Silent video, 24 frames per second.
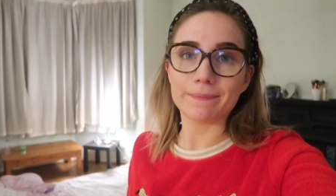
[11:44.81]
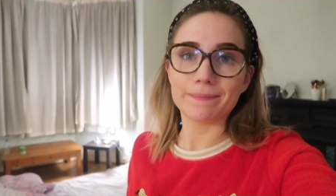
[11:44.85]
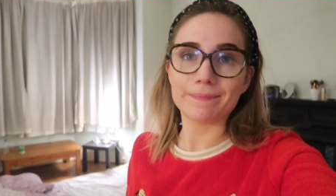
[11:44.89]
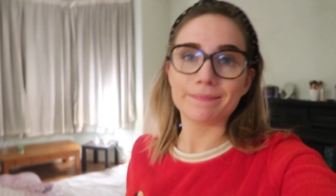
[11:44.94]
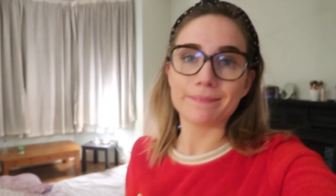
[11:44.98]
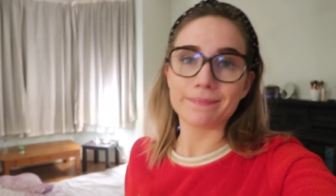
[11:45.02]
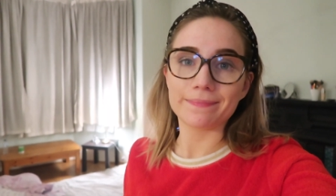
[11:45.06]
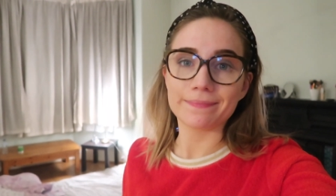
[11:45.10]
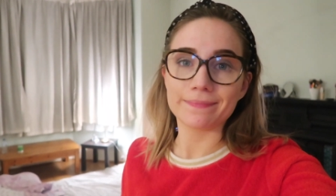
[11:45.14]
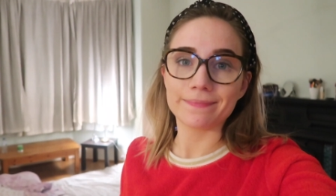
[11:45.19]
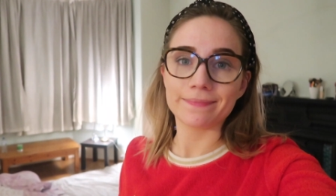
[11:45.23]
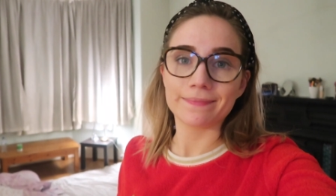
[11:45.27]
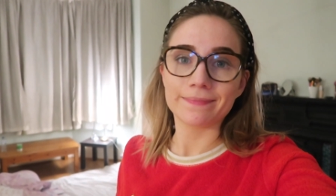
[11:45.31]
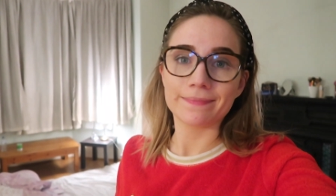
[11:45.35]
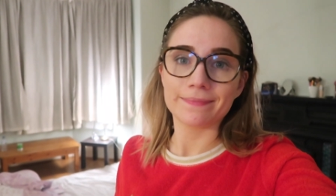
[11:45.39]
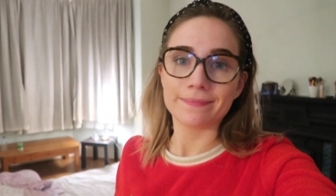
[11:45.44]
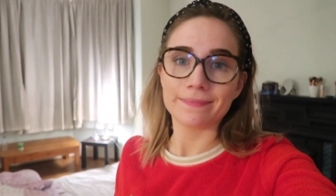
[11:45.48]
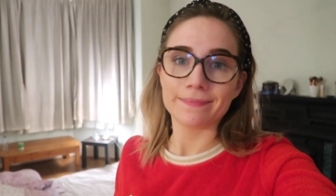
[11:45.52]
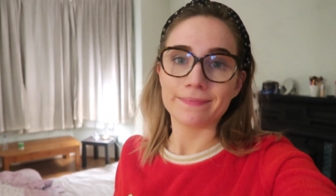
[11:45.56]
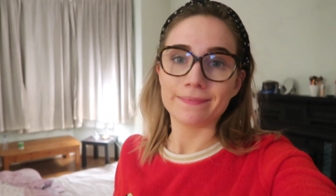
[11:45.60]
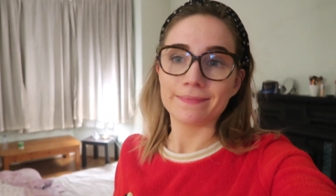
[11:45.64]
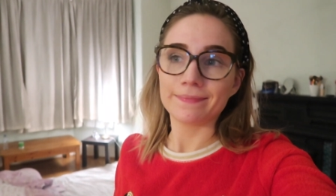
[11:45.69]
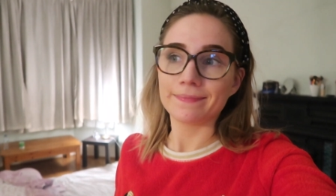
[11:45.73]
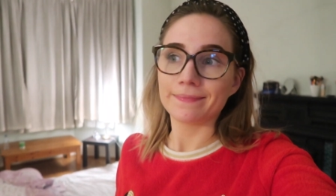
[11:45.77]
I haven't vlogged
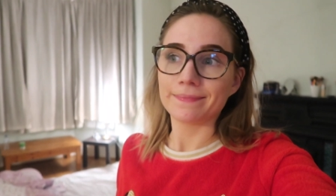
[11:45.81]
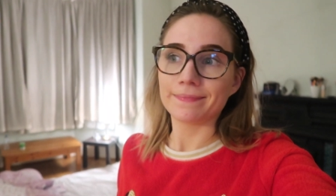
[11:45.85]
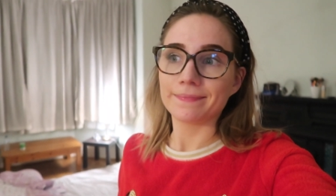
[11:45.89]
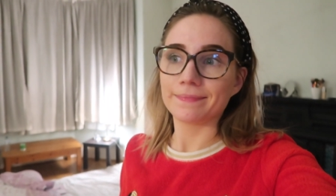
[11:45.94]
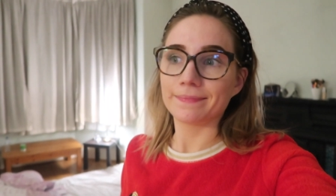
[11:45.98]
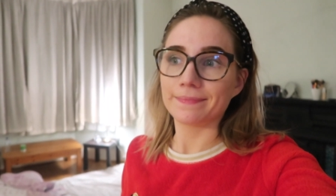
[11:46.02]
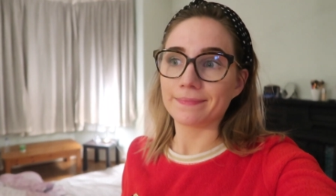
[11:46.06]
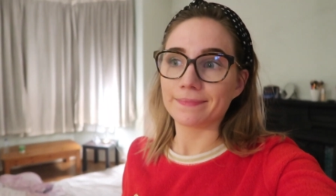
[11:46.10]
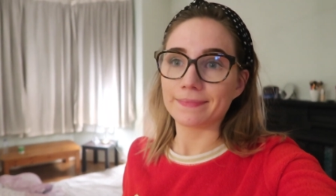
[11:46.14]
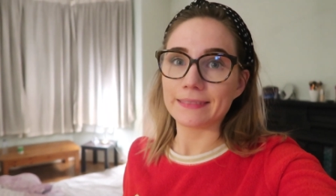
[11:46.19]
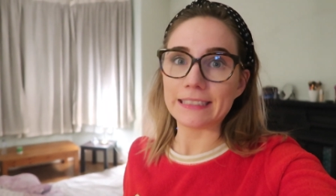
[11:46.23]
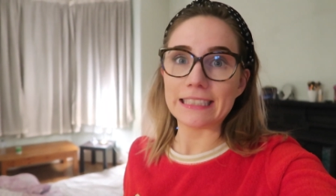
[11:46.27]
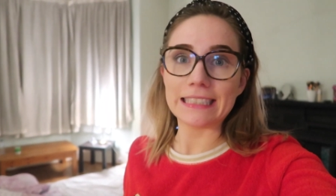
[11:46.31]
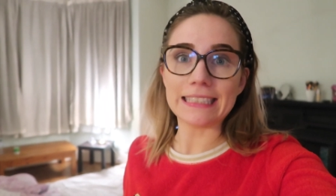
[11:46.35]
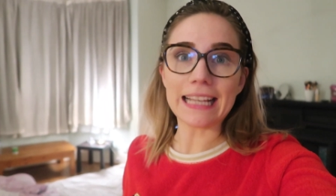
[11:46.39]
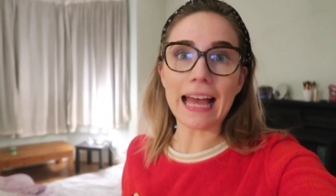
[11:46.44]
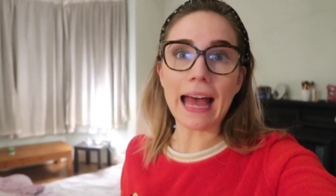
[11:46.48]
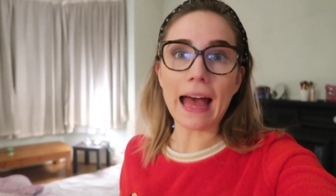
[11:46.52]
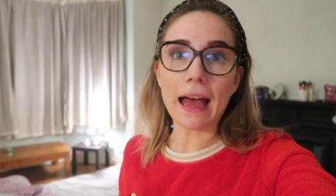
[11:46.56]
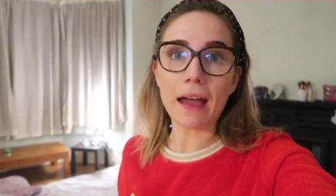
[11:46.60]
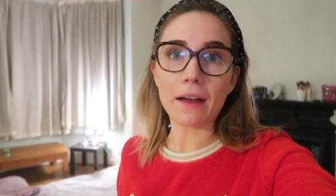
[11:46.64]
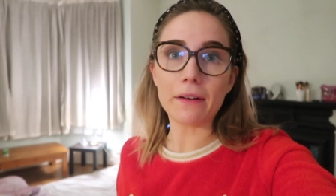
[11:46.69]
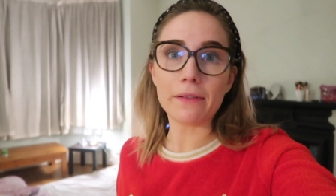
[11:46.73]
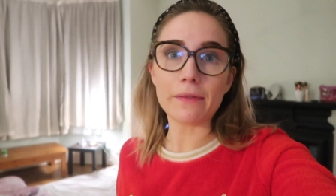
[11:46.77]
for about 2 days.
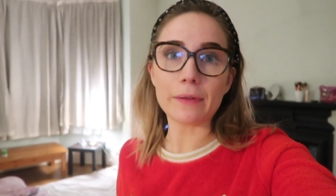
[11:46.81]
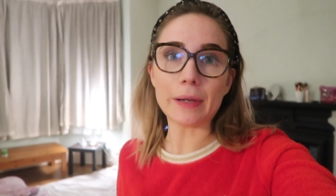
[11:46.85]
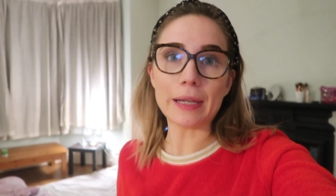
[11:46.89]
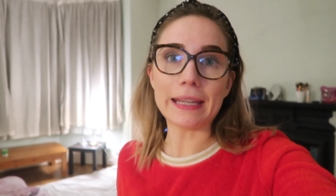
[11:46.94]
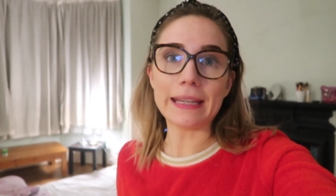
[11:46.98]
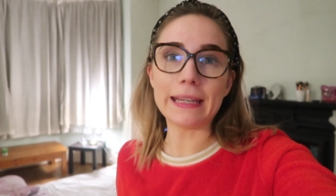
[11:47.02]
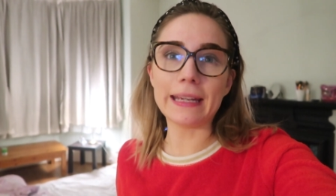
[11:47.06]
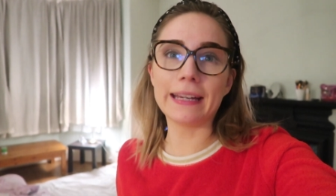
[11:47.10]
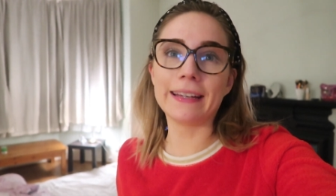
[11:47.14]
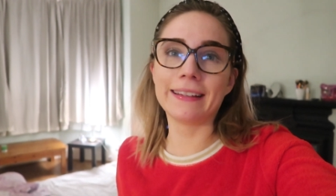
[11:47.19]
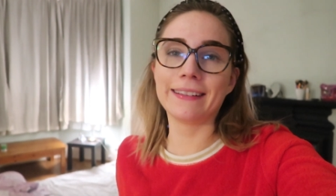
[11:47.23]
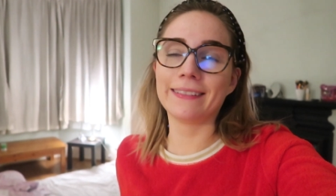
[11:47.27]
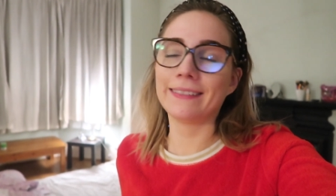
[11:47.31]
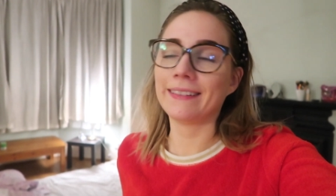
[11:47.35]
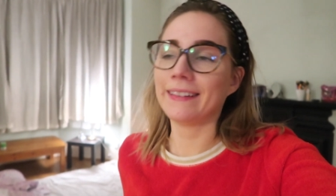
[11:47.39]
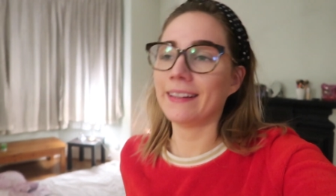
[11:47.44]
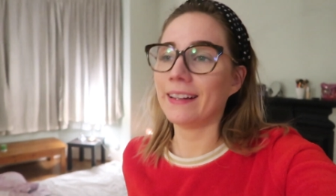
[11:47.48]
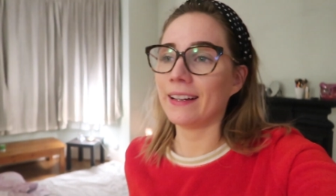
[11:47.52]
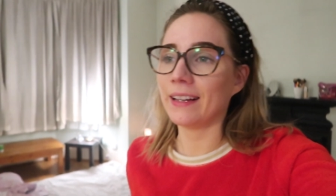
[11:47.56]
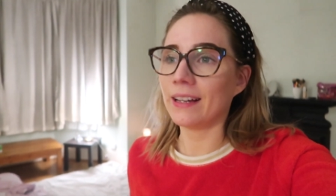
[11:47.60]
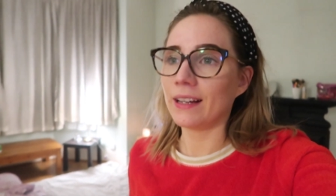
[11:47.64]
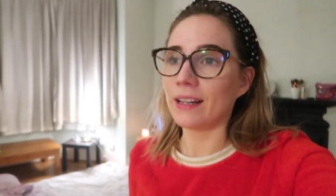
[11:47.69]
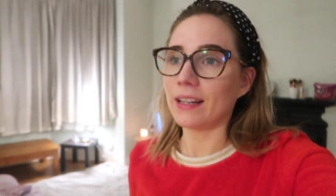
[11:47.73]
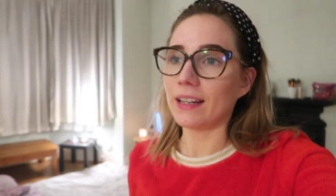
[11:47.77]
Sorry.
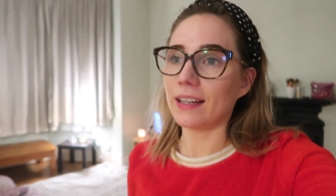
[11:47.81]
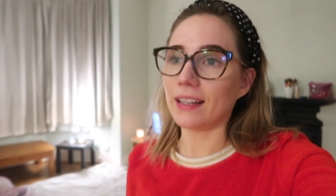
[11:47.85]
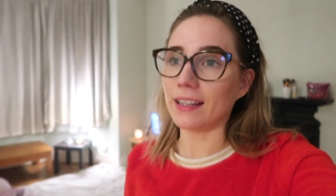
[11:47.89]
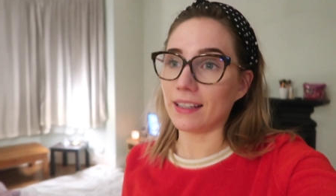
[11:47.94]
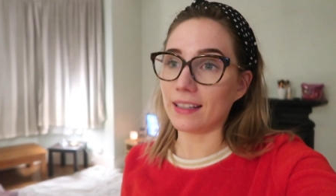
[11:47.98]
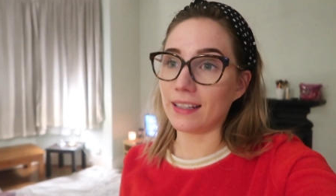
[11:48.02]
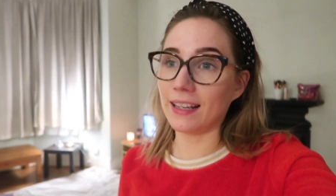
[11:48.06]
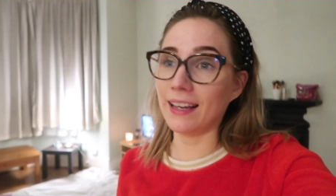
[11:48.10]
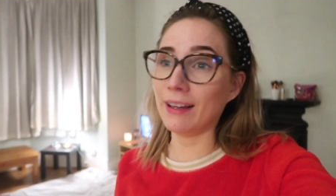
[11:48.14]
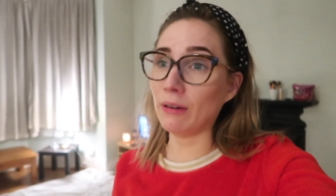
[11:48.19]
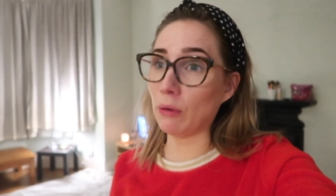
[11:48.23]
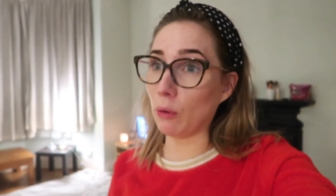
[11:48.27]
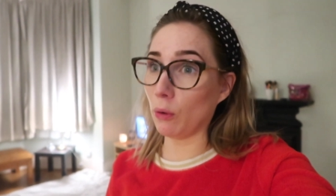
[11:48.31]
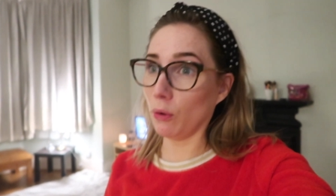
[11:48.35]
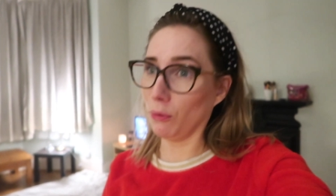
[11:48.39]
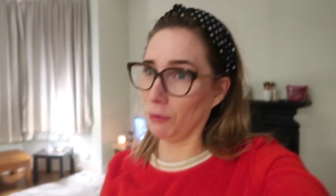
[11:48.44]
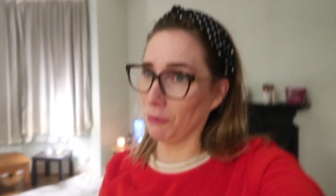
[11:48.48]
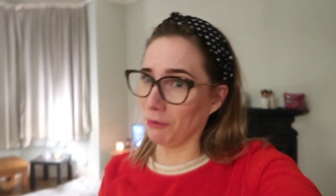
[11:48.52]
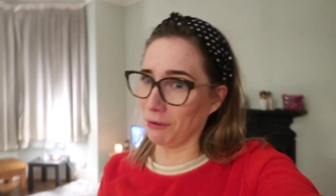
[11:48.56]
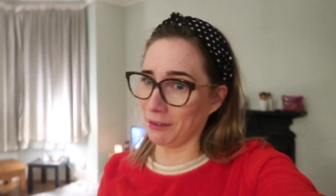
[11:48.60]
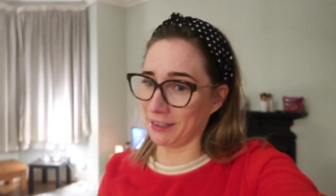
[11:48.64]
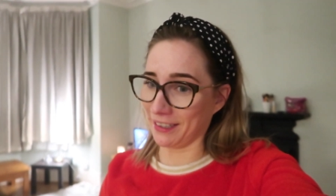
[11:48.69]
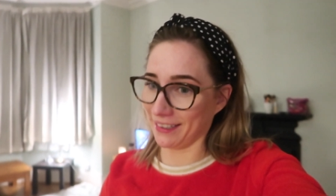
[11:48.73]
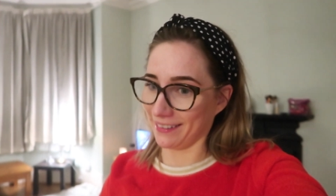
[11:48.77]

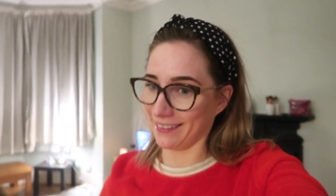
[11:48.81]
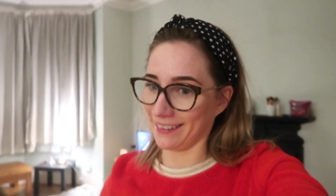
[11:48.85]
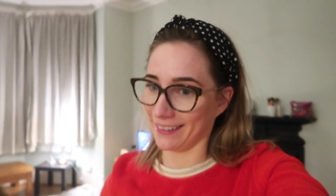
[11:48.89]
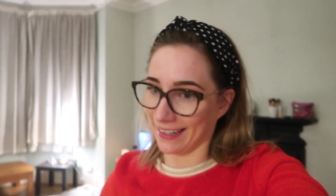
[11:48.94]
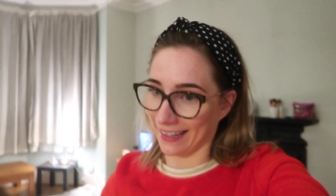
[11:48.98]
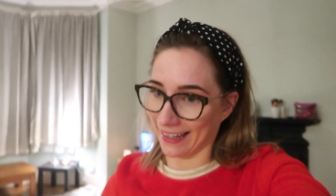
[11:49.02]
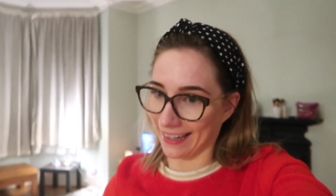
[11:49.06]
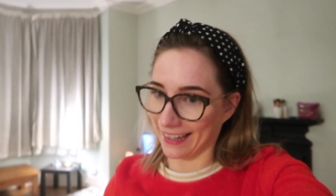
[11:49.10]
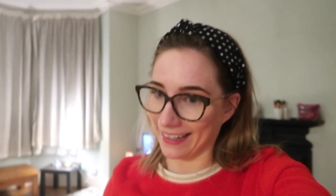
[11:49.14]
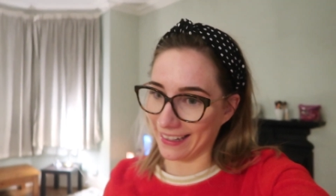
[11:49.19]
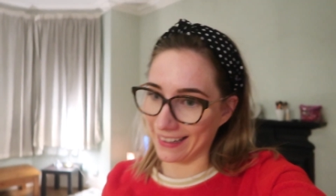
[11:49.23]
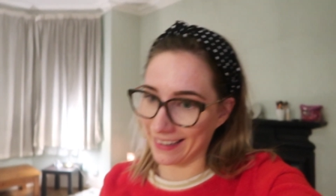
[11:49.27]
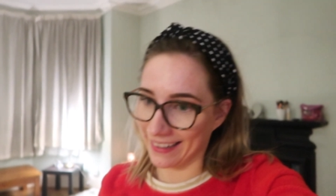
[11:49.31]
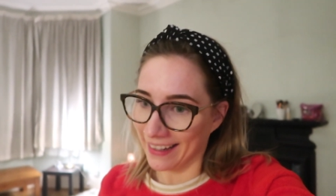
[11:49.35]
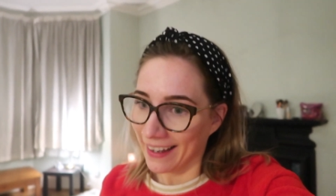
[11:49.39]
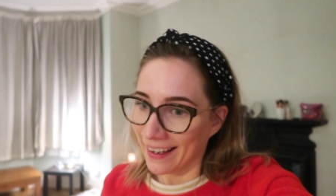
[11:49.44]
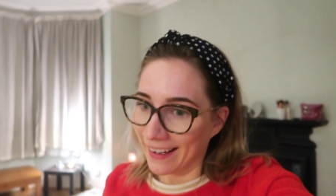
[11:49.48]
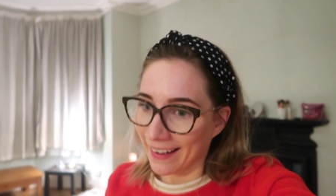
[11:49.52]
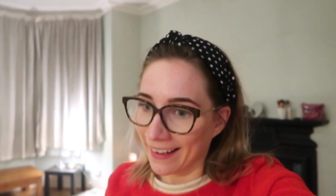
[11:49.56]
Okay.